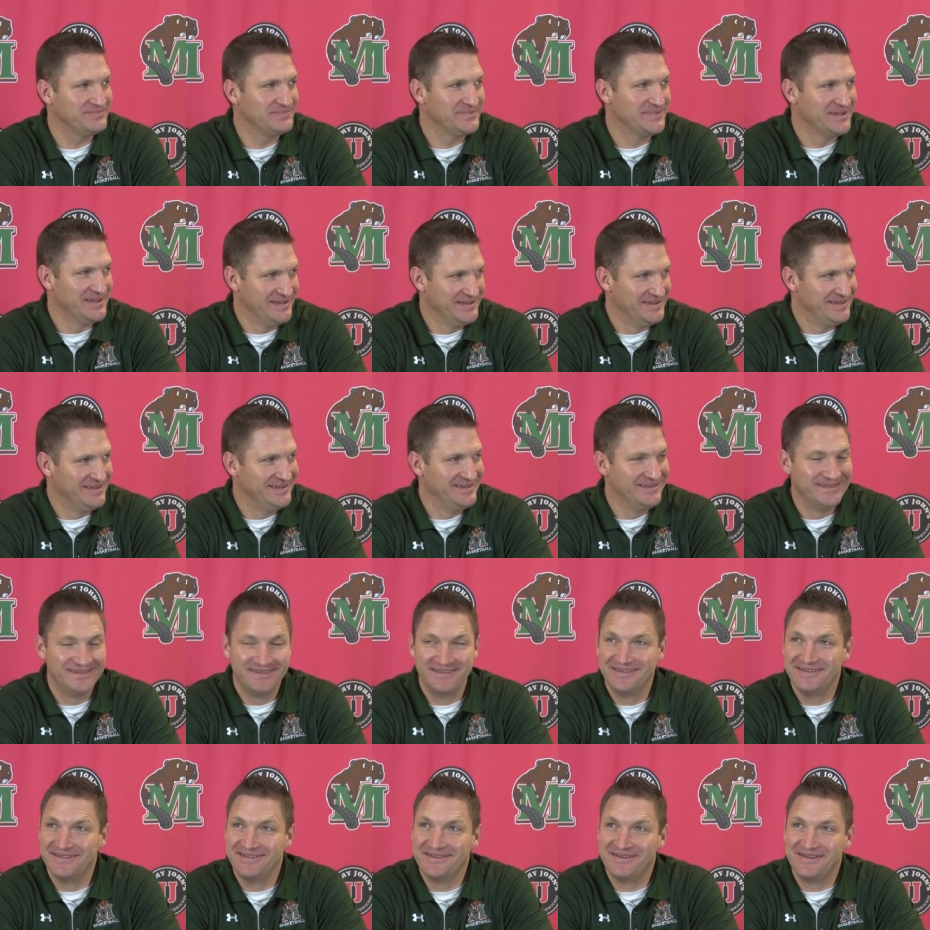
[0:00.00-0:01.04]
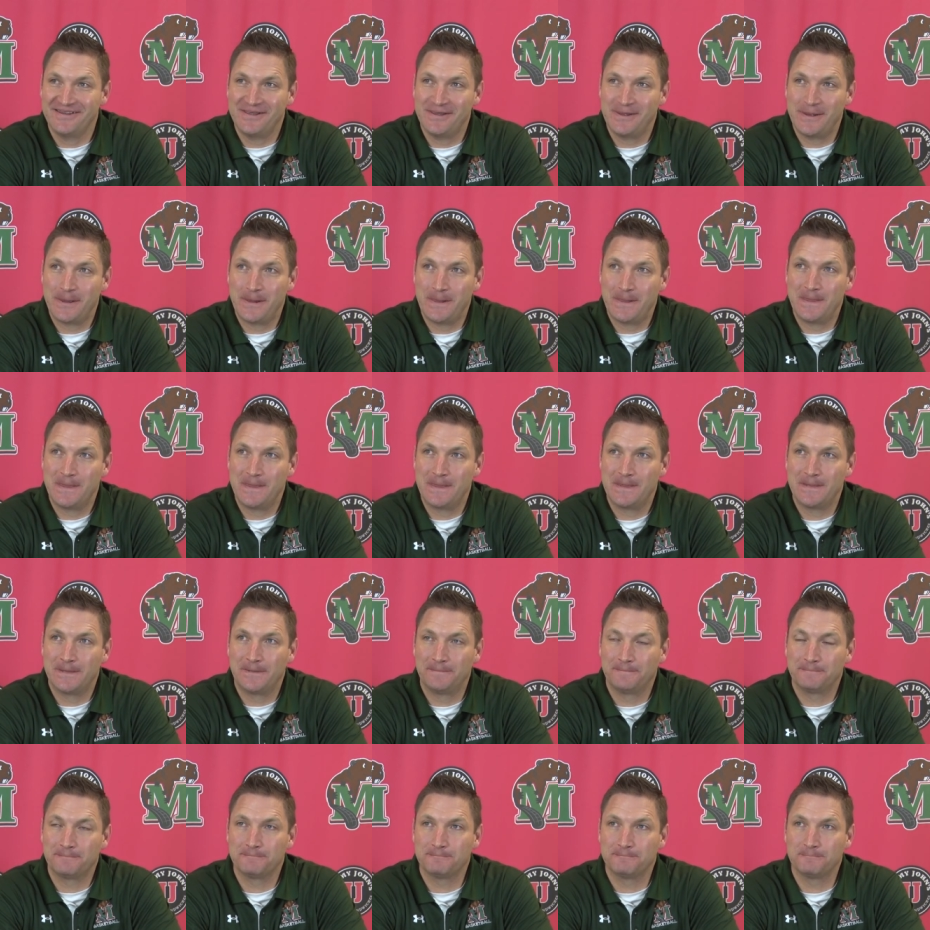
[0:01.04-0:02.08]
this weekend, do you plan on uh,
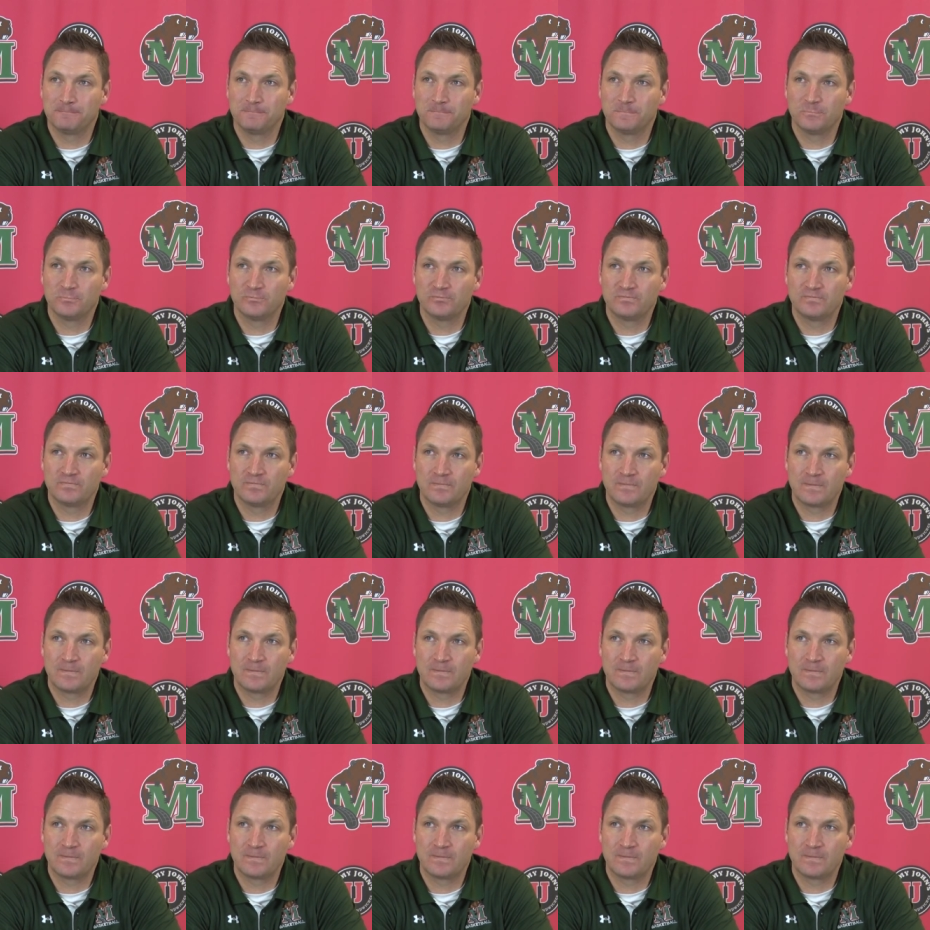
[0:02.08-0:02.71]
rotating more?